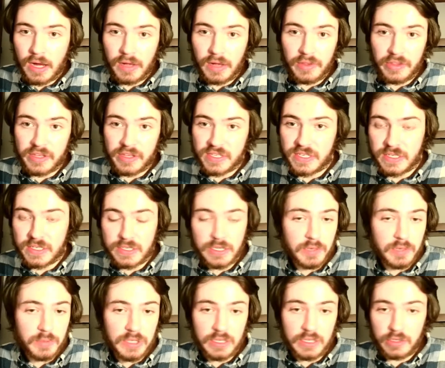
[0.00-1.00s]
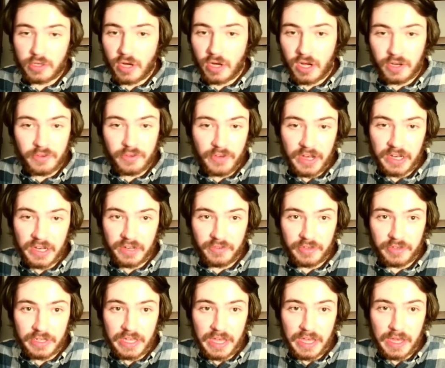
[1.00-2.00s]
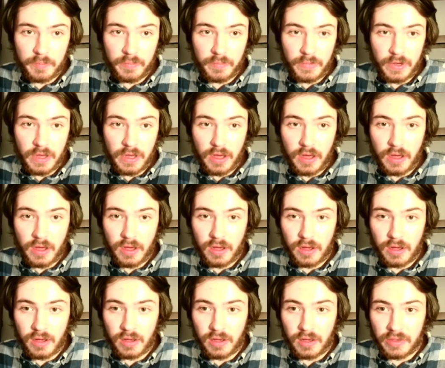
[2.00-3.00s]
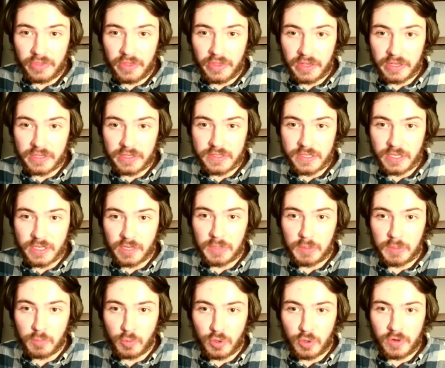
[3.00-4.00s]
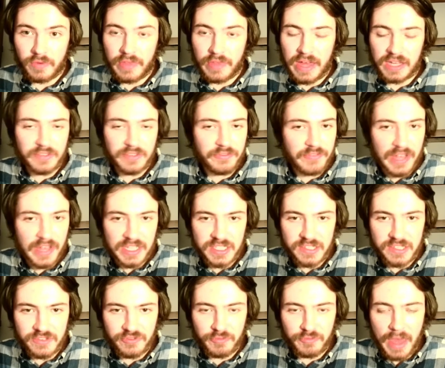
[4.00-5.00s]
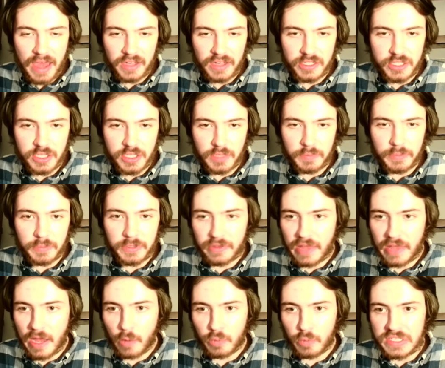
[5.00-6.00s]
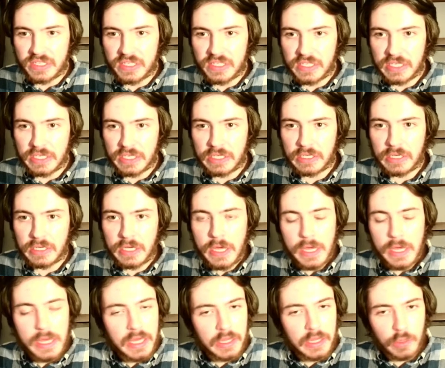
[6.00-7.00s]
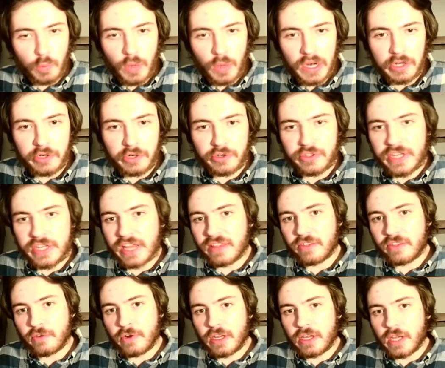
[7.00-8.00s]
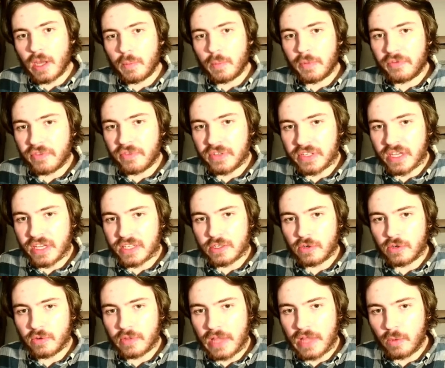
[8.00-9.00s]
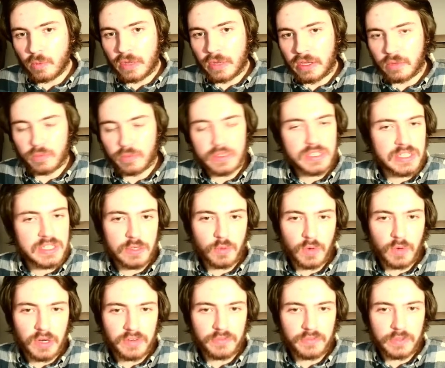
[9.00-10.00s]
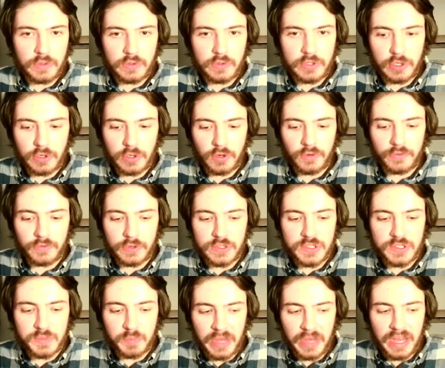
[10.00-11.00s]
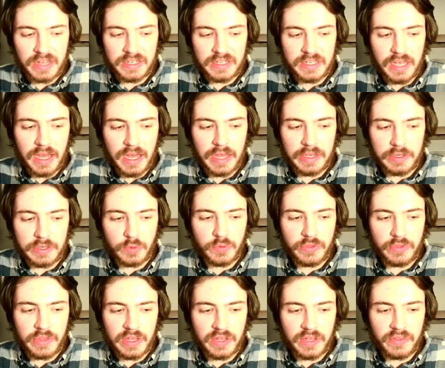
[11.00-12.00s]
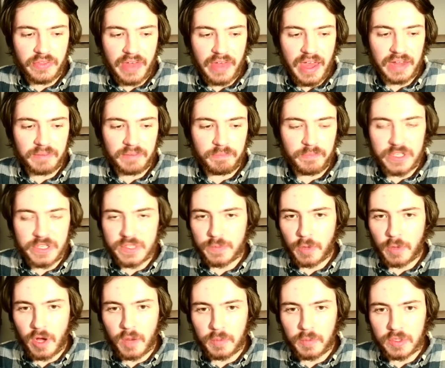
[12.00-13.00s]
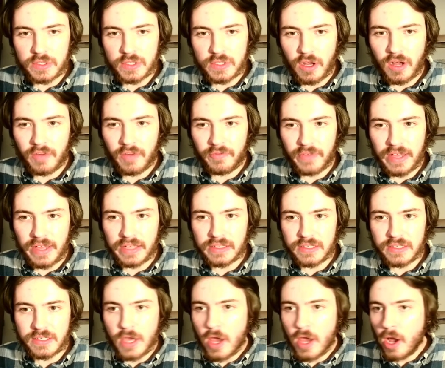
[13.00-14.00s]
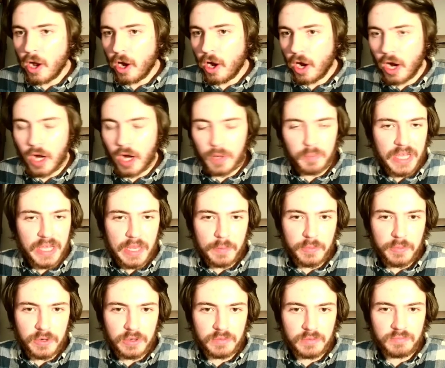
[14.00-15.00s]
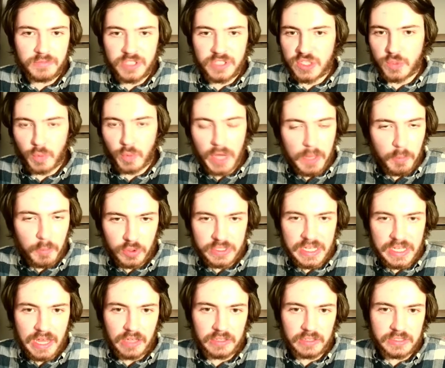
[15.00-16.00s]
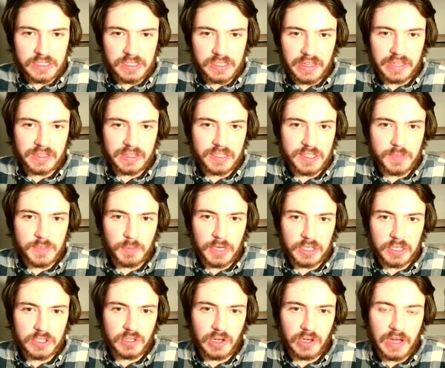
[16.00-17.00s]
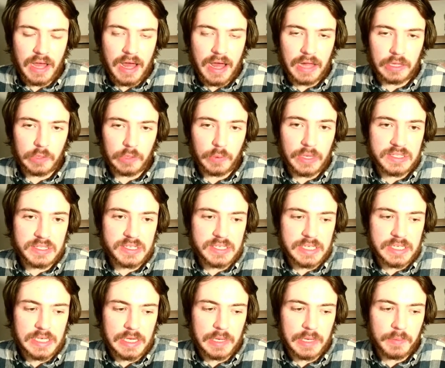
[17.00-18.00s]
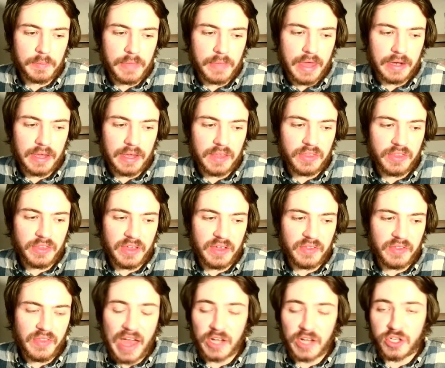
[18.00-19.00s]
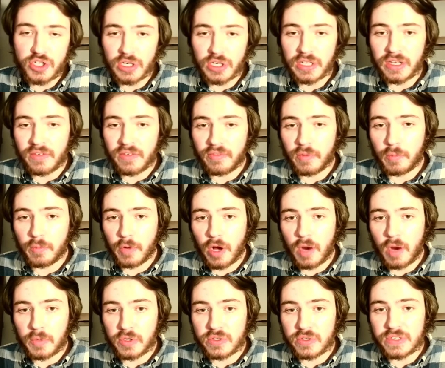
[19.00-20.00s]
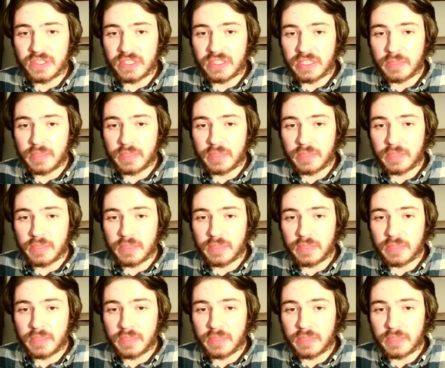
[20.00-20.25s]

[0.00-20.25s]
this is going to be a dogfight of a game. I think it's going to be more of that defensive matchup that we see in the 110th Grey Cup if it does go that way and we see quite a few turnovers. But I do think that this Bombers offense on paper just way more talented than this Montreal Alouettes team, and I think that should give the Bombers the